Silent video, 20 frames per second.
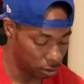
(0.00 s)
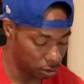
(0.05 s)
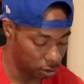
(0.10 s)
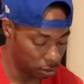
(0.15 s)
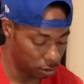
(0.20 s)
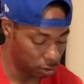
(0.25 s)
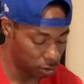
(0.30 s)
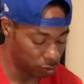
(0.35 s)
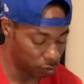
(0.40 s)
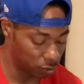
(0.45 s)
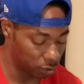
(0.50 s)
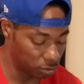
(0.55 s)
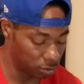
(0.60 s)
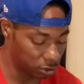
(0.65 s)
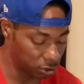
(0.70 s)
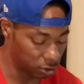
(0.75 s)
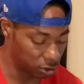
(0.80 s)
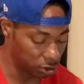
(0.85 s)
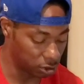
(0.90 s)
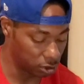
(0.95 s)
You just want it
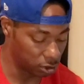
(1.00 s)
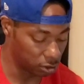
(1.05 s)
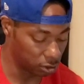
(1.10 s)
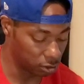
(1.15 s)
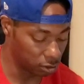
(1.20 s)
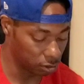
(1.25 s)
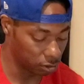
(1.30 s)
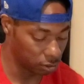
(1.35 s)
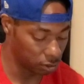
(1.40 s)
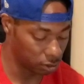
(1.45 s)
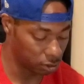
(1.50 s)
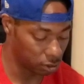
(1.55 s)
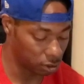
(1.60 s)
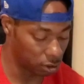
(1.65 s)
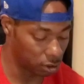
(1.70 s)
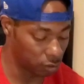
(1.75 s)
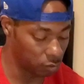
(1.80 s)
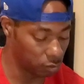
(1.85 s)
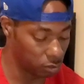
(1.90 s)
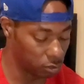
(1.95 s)
secure. That's all
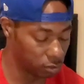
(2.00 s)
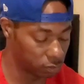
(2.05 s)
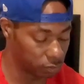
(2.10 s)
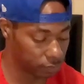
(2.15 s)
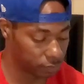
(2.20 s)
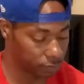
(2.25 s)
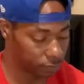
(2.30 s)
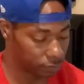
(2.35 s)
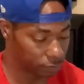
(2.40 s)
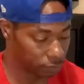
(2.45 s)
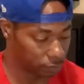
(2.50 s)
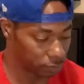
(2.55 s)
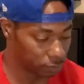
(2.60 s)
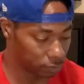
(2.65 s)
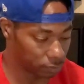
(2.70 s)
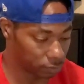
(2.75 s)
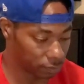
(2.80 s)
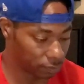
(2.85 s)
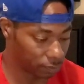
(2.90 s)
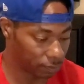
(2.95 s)
you want.
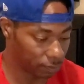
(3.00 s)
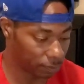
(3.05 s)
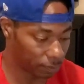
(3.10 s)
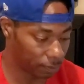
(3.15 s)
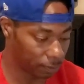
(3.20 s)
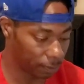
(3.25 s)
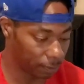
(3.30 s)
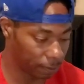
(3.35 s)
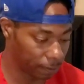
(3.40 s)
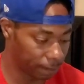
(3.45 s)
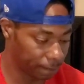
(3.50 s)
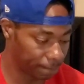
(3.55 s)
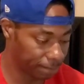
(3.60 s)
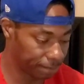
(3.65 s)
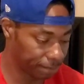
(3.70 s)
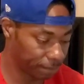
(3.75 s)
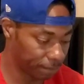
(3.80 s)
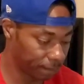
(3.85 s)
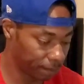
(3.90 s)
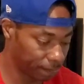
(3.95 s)

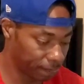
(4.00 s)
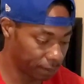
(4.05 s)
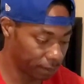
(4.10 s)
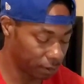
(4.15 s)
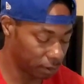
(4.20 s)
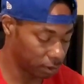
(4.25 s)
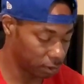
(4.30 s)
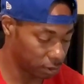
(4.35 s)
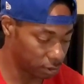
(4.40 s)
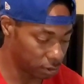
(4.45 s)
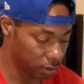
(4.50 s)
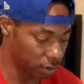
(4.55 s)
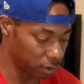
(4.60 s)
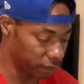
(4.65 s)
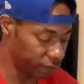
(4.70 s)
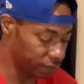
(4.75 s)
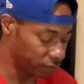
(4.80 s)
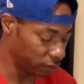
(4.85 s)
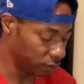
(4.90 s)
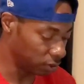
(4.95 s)

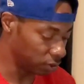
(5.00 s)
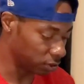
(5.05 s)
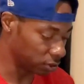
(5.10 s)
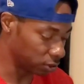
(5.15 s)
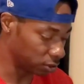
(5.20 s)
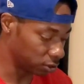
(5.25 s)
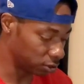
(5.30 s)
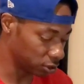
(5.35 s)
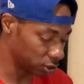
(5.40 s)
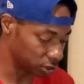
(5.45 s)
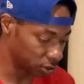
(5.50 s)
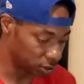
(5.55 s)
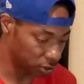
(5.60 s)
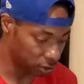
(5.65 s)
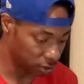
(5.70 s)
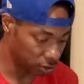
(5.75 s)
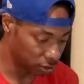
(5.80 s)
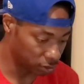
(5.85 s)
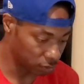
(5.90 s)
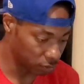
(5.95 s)
If you need to adjust
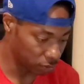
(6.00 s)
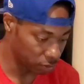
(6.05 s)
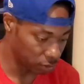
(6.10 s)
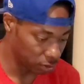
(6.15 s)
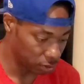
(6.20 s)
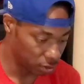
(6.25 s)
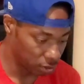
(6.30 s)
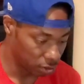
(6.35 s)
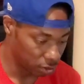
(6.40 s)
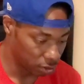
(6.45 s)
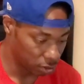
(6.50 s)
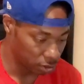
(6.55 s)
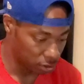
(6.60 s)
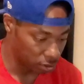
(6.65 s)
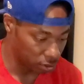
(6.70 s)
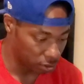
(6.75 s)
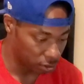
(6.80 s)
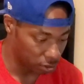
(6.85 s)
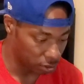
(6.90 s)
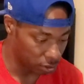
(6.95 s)
it,
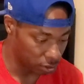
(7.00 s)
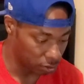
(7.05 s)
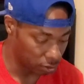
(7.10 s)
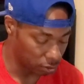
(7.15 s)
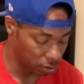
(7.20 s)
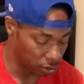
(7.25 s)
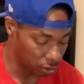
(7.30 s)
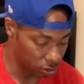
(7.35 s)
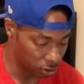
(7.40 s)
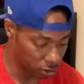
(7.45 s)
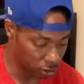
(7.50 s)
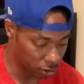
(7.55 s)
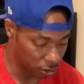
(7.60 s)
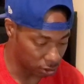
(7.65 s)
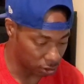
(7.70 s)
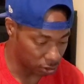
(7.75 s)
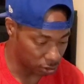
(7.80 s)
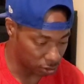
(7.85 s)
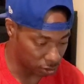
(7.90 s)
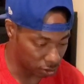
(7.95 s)
you can
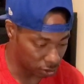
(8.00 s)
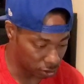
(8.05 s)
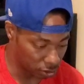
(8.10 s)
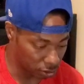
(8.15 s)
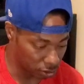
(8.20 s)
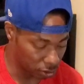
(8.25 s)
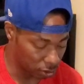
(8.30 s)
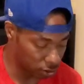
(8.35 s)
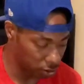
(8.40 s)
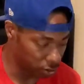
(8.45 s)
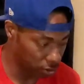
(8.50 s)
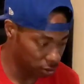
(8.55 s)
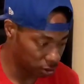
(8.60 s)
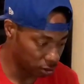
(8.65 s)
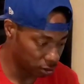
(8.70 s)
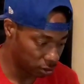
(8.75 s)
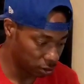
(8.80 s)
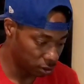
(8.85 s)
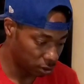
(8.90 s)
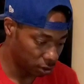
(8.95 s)
adjust it to
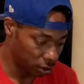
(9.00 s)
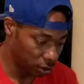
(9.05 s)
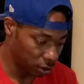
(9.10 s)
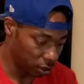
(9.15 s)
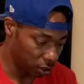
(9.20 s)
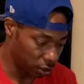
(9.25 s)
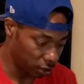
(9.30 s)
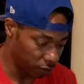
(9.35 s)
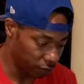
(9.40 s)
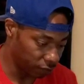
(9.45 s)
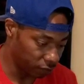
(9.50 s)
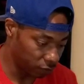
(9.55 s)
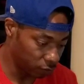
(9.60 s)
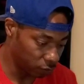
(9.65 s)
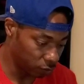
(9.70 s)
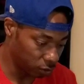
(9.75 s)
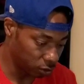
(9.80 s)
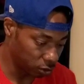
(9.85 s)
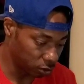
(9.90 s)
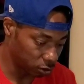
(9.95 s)
however you
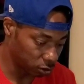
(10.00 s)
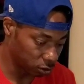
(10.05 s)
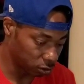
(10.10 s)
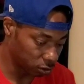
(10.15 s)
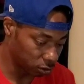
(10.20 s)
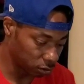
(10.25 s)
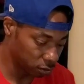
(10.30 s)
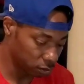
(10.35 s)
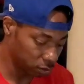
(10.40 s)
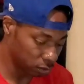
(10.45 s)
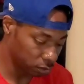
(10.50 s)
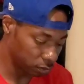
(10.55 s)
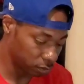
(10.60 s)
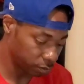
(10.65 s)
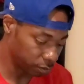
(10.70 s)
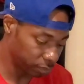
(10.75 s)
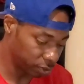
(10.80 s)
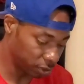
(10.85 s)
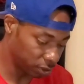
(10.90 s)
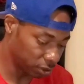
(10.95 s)
want your
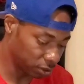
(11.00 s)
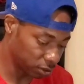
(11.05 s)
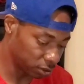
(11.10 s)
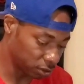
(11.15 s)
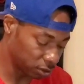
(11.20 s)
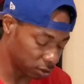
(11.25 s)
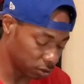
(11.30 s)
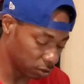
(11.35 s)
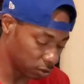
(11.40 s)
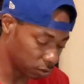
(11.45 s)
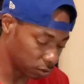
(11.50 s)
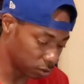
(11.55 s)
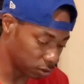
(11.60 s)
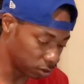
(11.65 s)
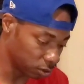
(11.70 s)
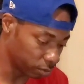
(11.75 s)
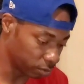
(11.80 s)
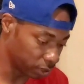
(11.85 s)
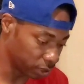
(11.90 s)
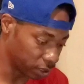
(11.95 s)
pins to go on
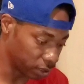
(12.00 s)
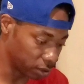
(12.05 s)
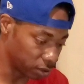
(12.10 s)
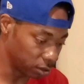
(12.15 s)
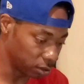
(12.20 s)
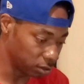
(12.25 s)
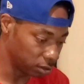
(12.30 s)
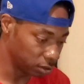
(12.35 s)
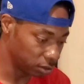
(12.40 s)
your body.